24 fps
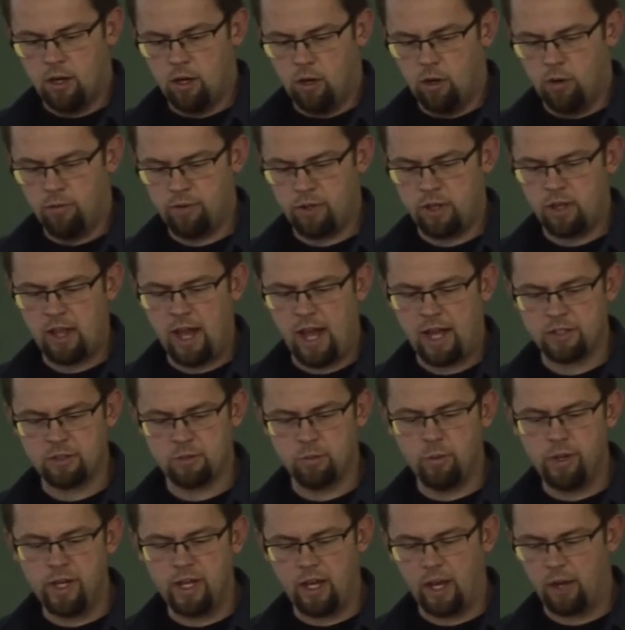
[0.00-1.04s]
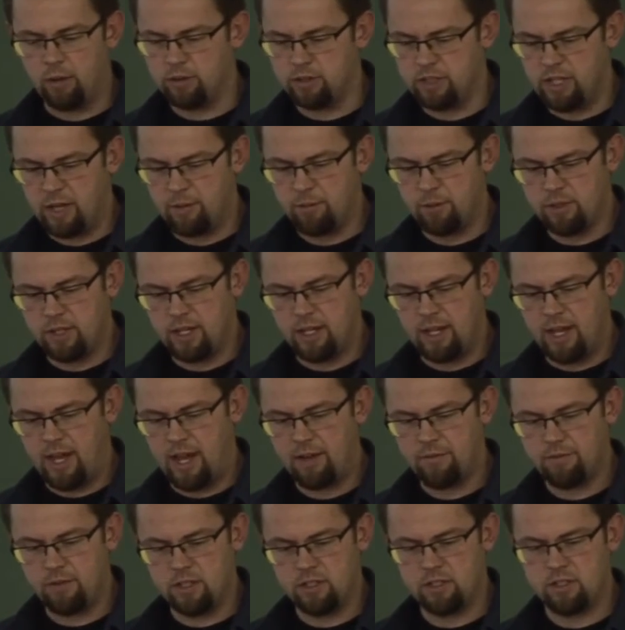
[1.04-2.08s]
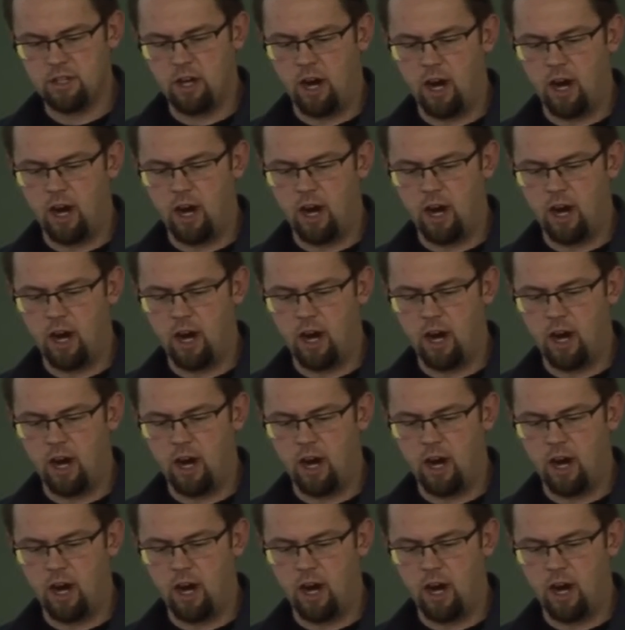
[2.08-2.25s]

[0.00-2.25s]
Over the last week, I was able to have this